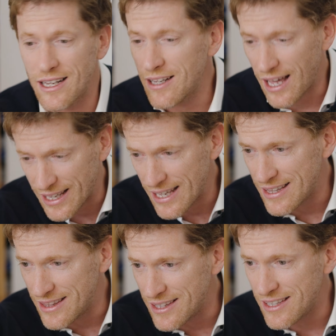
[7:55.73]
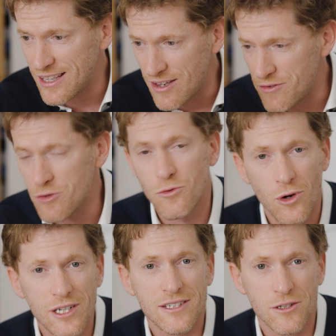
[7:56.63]
And again, if you
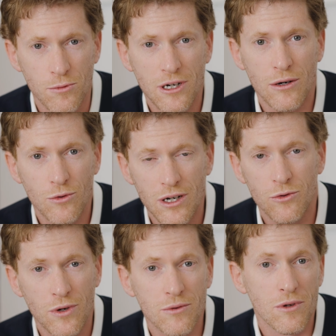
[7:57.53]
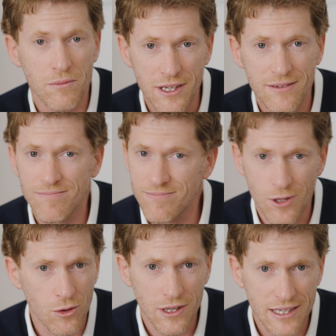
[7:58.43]
want to book a one-on-one with me,
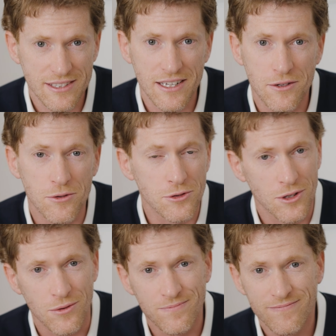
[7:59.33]
don't hesitate to do so.